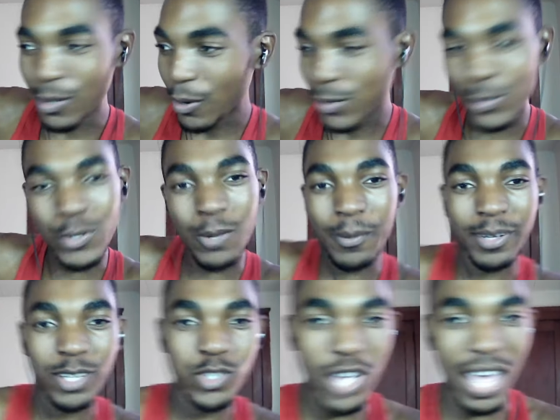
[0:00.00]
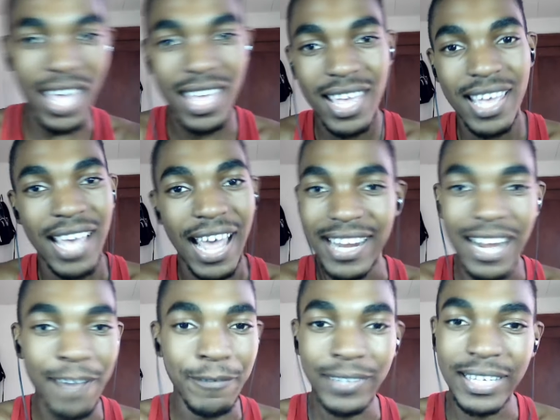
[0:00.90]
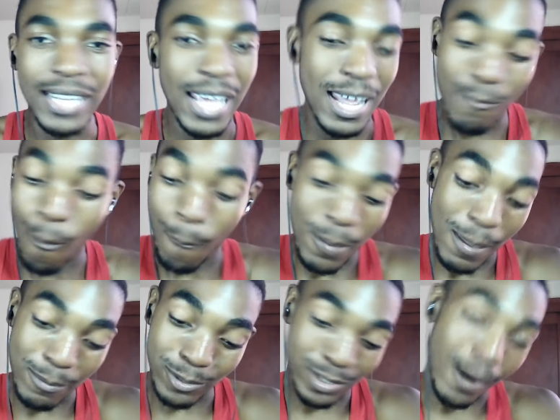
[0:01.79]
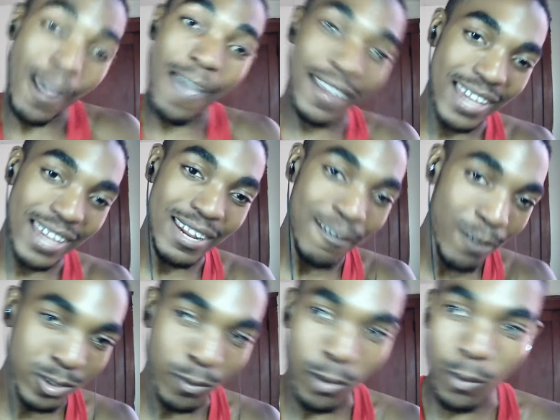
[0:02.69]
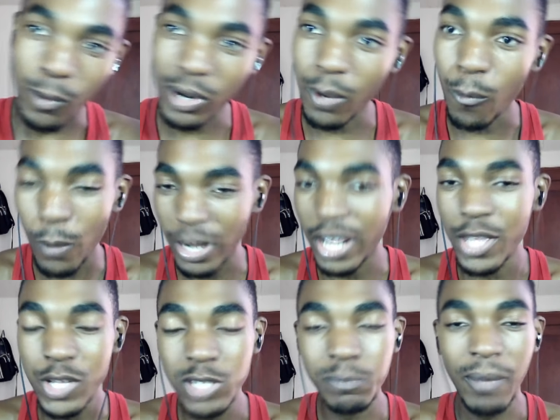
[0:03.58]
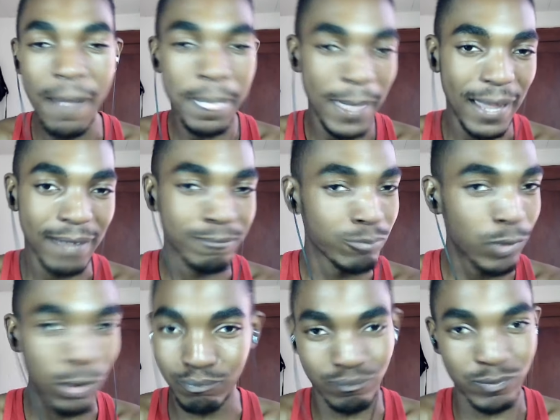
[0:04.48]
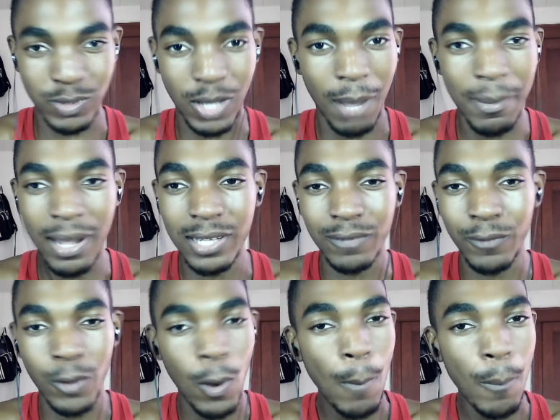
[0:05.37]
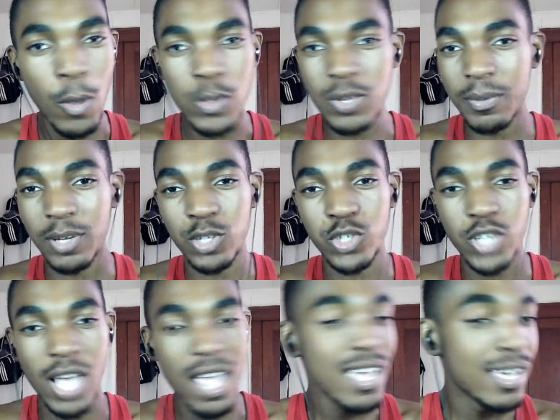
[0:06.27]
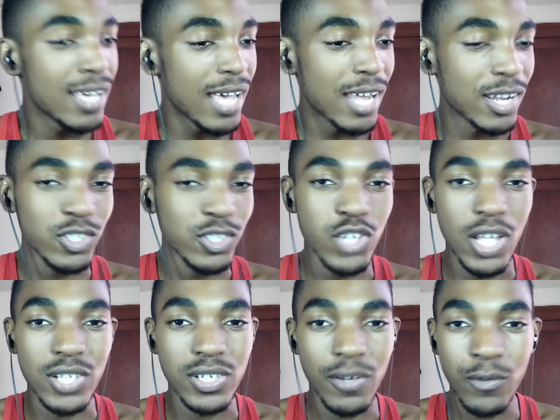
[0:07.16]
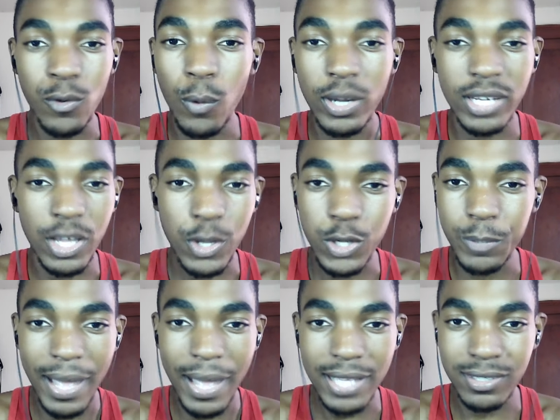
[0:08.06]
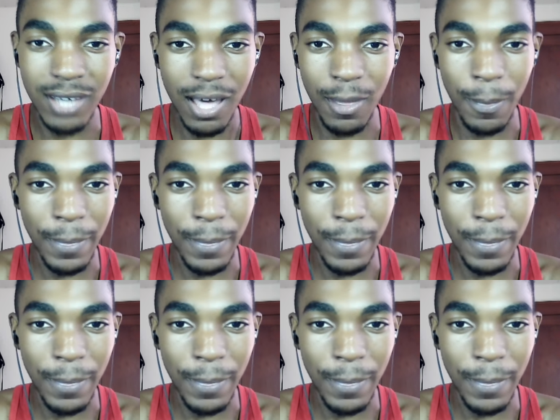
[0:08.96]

know his username in the chat. I did not find any more people. So again, if you guys want to win a youth pet, comment on this video, put your username in the chat, and there's a chance that you win a huge pad. So other